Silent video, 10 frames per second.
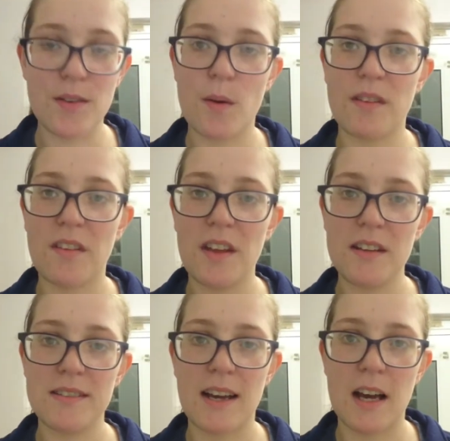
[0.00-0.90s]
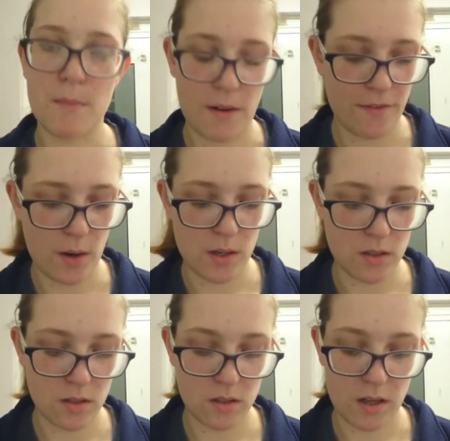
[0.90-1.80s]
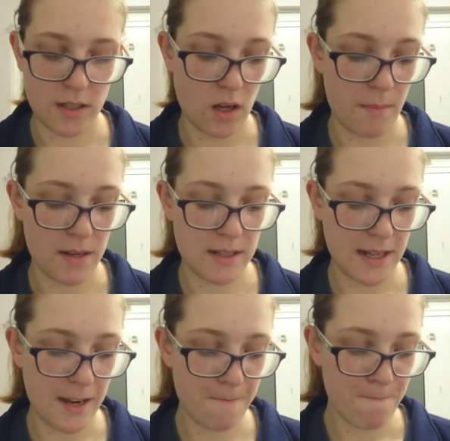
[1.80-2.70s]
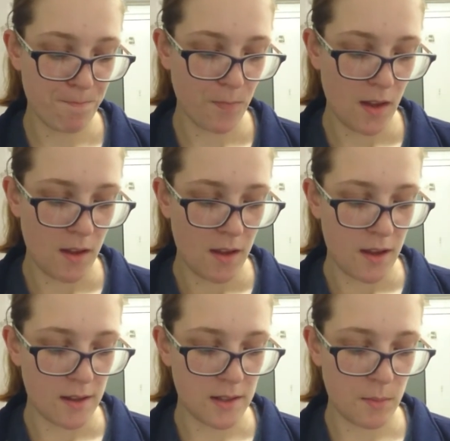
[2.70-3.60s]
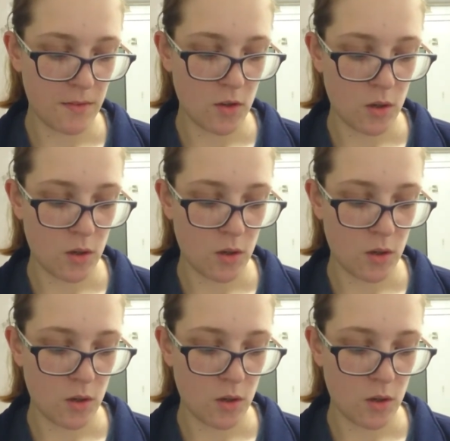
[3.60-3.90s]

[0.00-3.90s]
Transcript: a few other things and my phone has started to go mental again and then we've